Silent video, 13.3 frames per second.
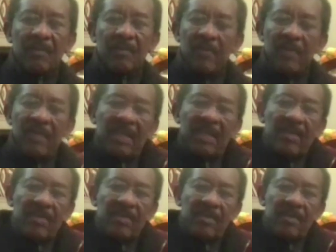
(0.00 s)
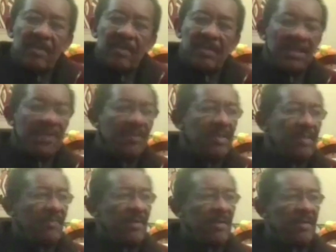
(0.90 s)
Which man never give it to him. He said,
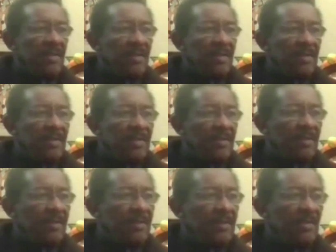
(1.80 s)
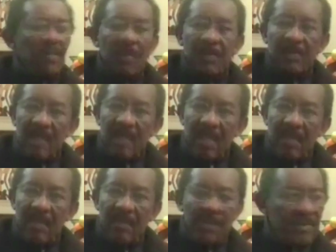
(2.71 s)
okay, fine. Then I'm, I'm, I'm, he said, can't
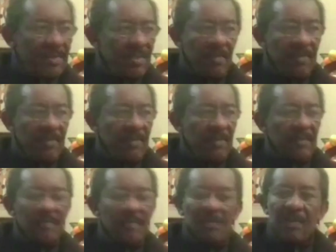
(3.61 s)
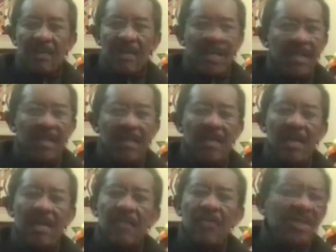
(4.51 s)
give it to us. He said, no. no, I mean,
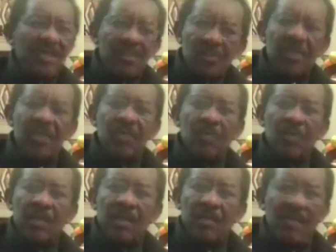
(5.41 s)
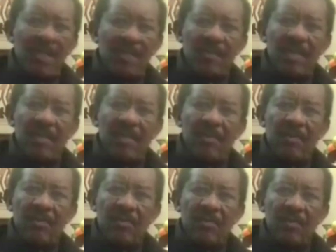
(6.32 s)
you didn't do this work. Why should I give
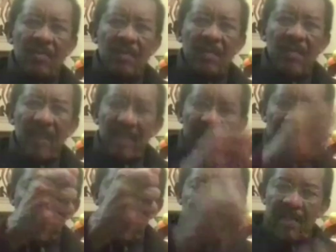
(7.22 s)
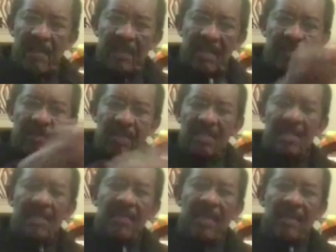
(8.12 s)
it to you? If I can't put it in here, then I'm
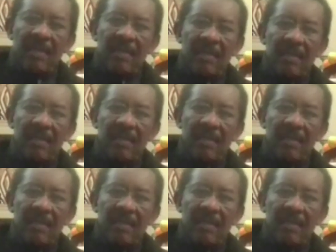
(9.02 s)
taking it back.